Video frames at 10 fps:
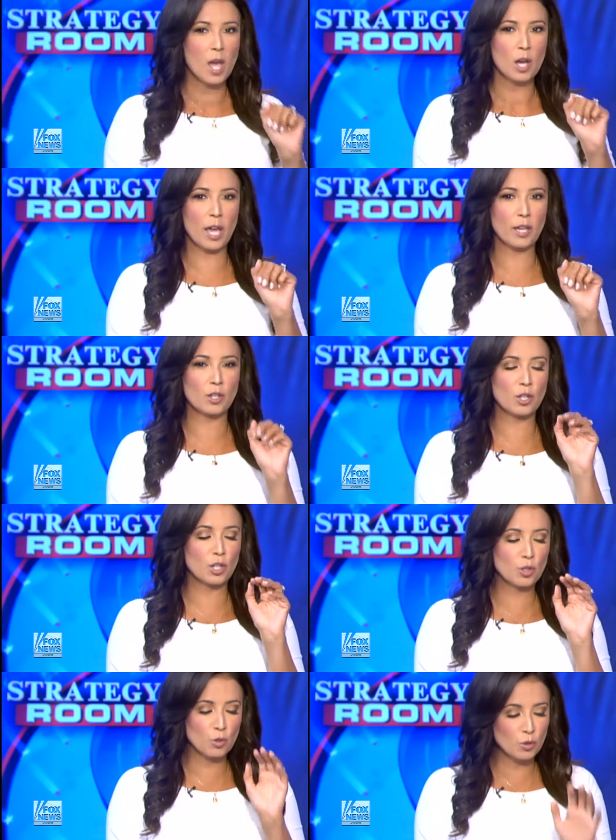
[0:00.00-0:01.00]
Okay,
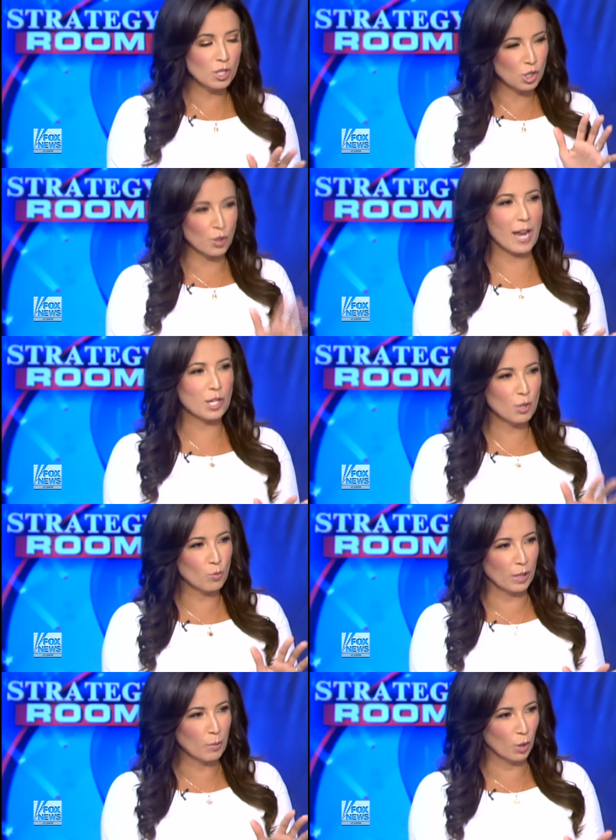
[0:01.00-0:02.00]
could Cruz's strategy
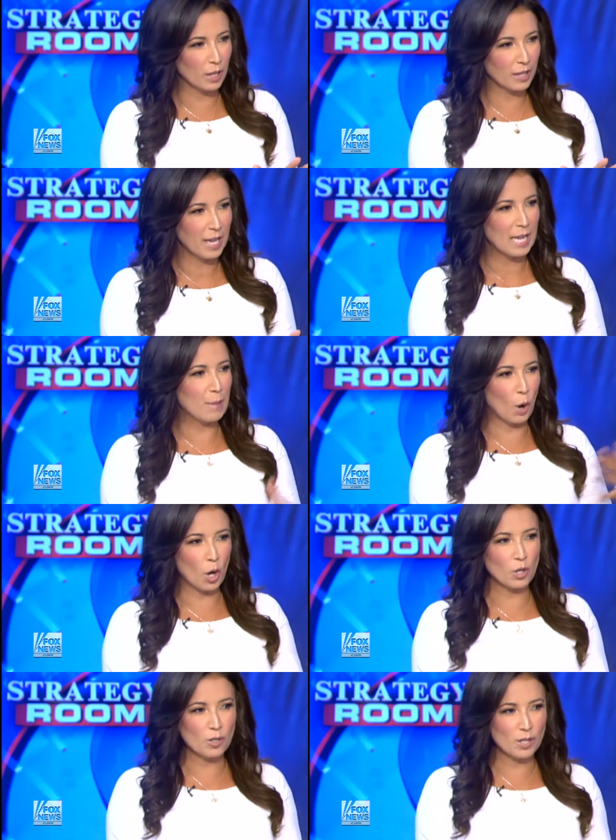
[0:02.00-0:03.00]
really work? He
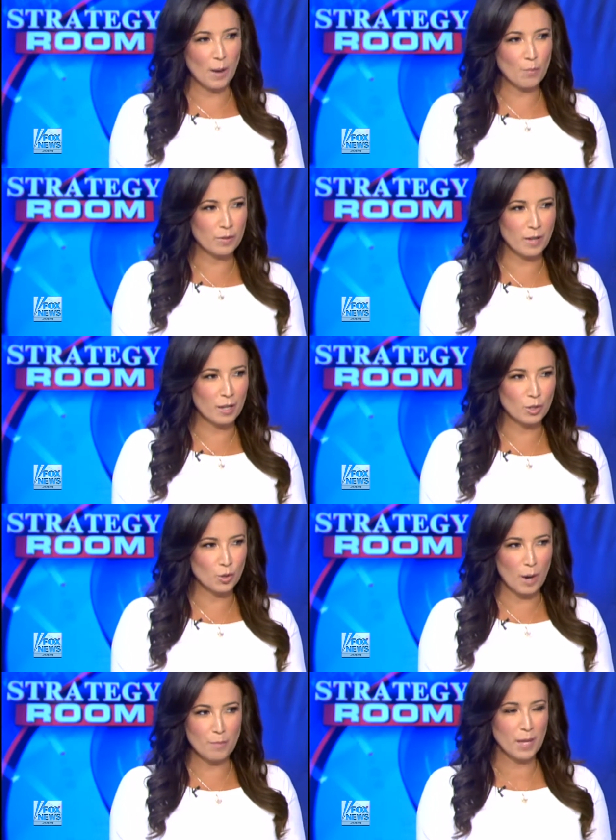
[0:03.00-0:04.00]
partners up with Donald
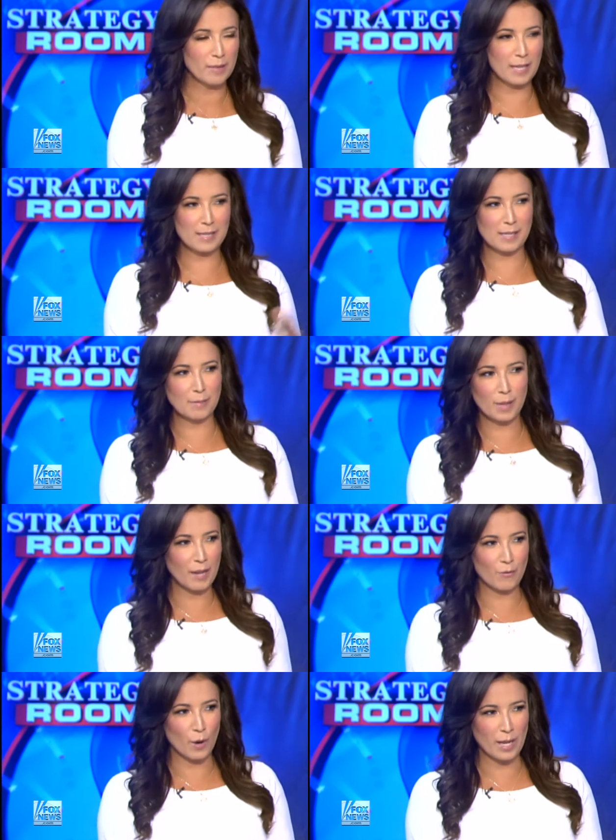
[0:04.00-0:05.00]
Trump. They seem
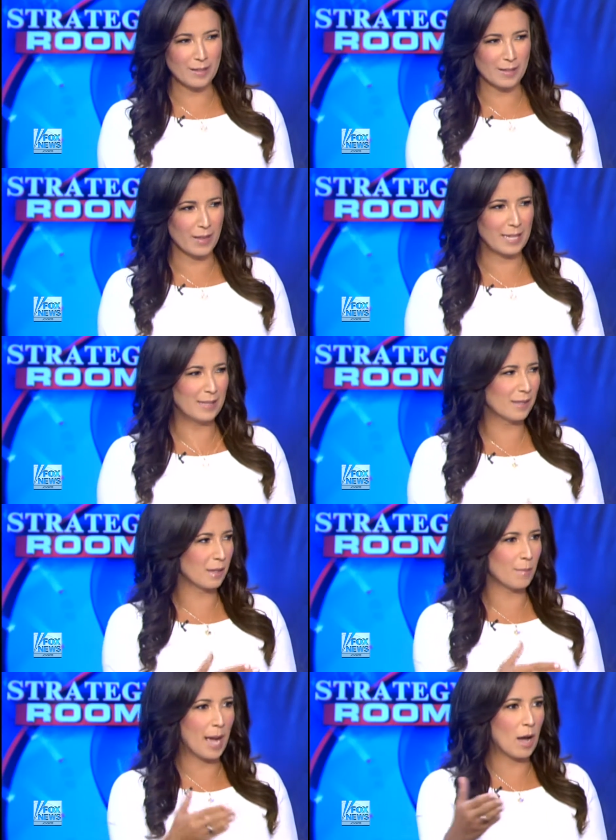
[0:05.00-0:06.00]
like friends, and then he's
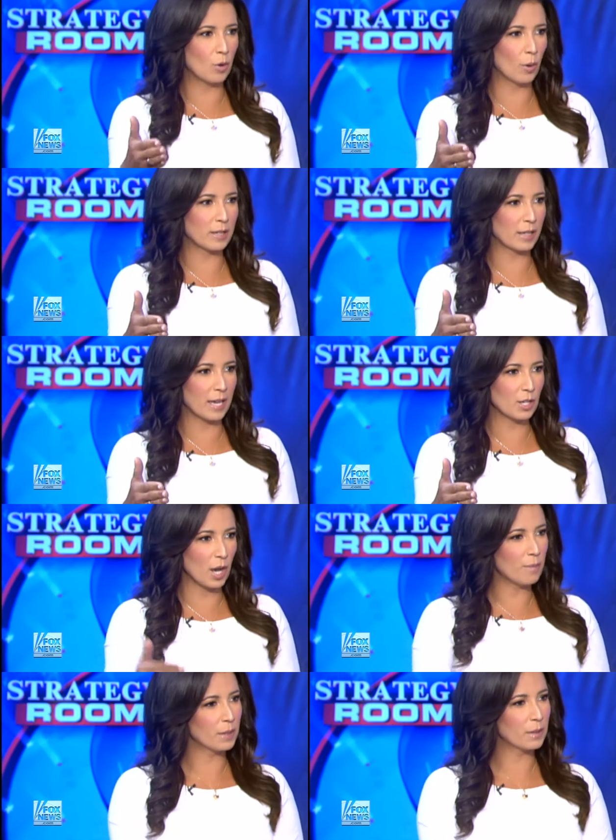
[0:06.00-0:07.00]
somehow going to catch up?